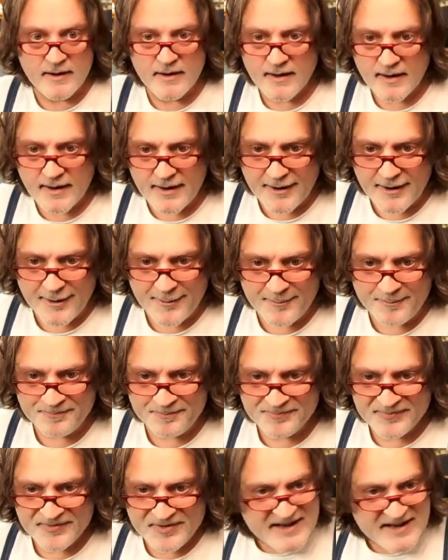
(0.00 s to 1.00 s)
Um,
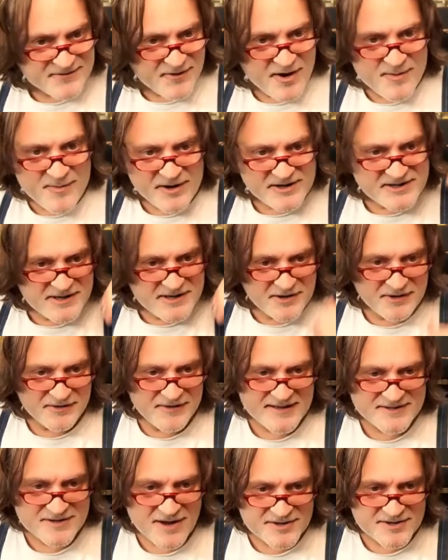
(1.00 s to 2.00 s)
thanks very much, Neil.
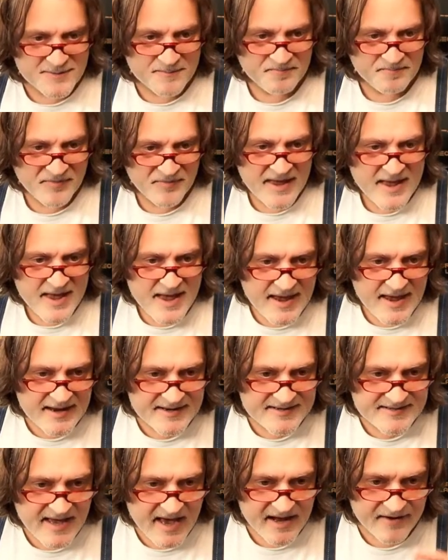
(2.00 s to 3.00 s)
That's awesome. Is
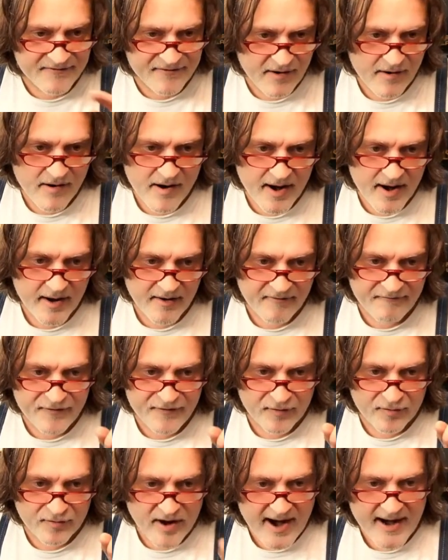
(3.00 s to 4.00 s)
that a Vera,
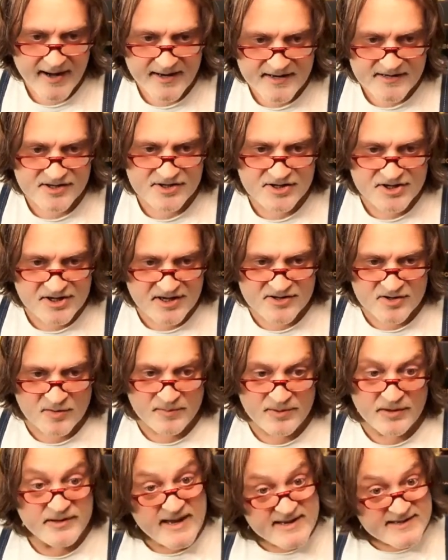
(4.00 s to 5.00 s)
Veritas chisel
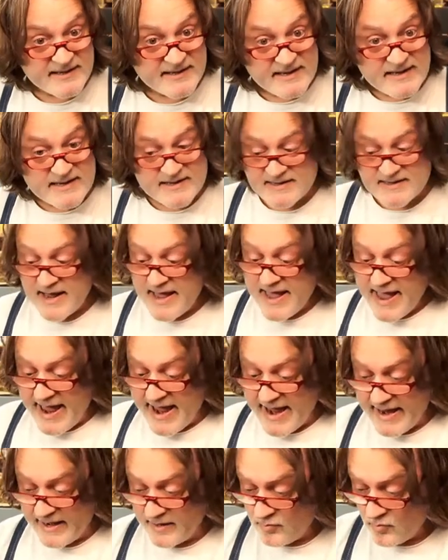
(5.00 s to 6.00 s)
bill? Yes, it is.
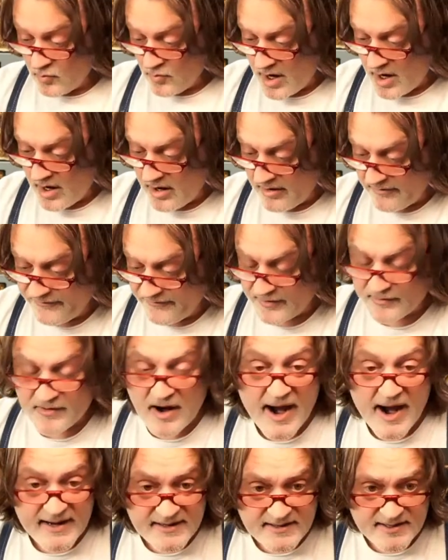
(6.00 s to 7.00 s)
And uh,
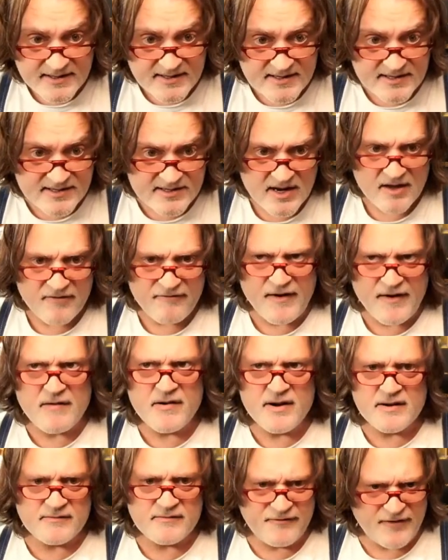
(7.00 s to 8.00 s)
Veritas,
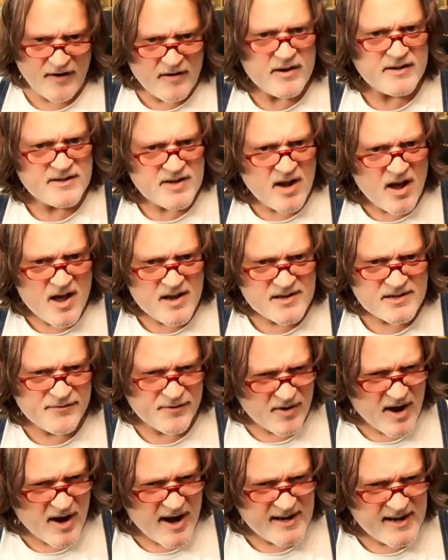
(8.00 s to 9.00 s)
Ver, Veritas,
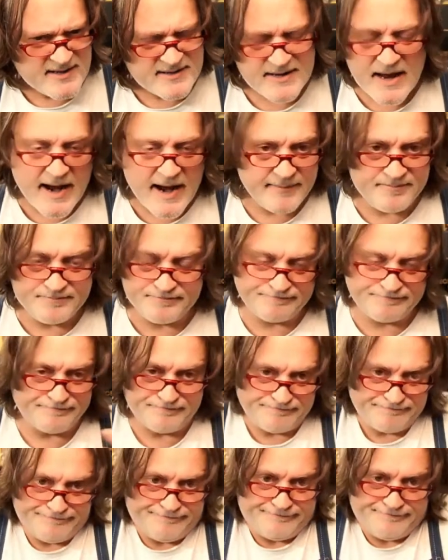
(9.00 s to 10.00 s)
Veritas, I,
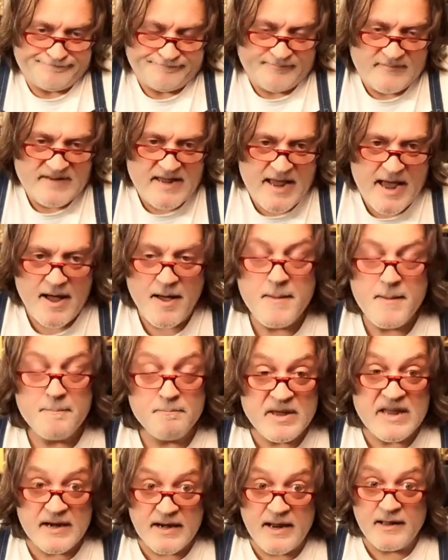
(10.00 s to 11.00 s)
yeah,
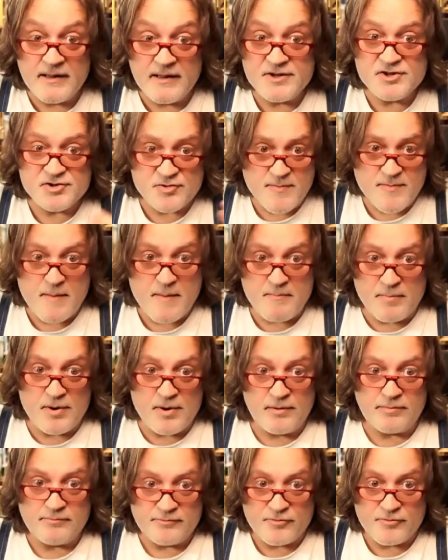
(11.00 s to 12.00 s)
me in English,
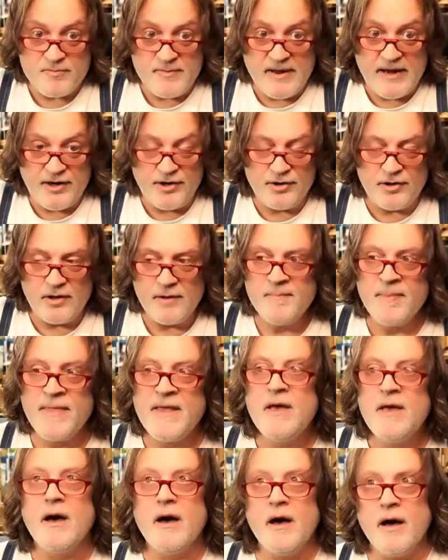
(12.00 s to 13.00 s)
remember, remedial.
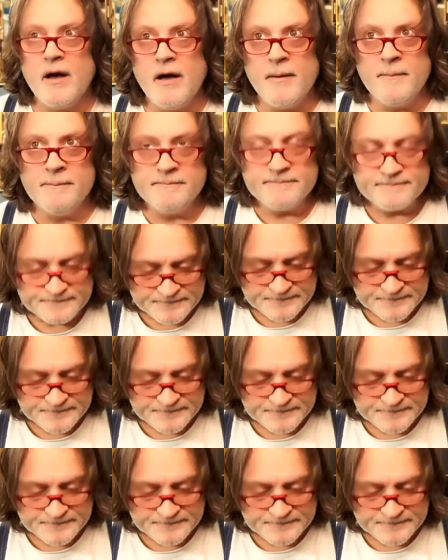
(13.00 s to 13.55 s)
Um,